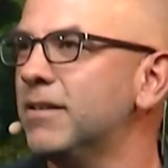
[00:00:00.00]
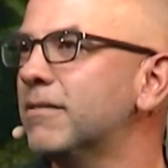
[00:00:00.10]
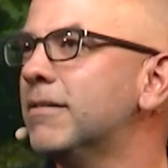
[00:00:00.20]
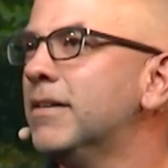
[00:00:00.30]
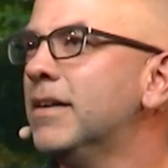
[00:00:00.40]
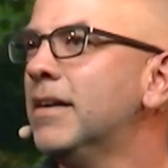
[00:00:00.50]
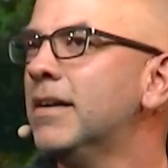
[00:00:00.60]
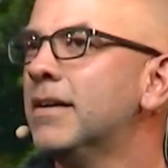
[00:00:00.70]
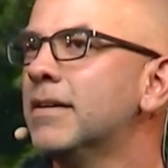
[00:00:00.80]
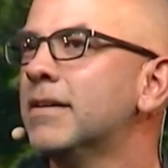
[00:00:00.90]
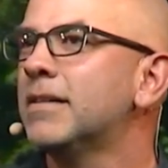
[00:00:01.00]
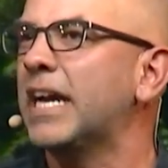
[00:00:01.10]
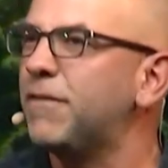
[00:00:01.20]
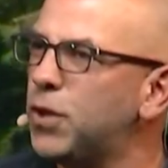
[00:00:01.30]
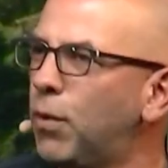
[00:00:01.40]
you,
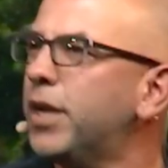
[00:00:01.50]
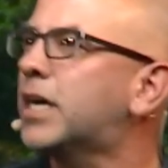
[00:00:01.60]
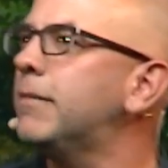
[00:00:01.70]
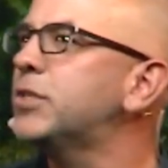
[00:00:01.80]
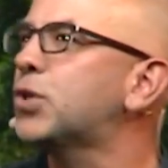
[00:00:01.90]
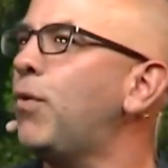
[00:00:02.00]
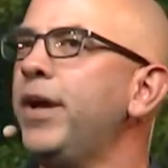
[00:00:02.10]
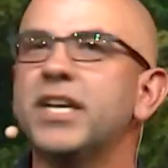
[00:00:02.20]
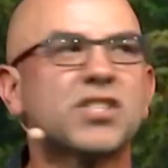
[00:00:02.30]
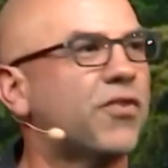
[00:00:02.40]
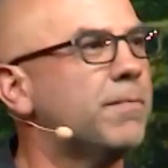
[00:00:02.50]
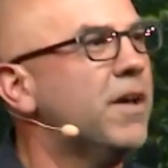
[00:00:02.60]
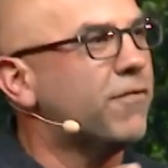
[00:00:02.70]
like if you want to come join us from,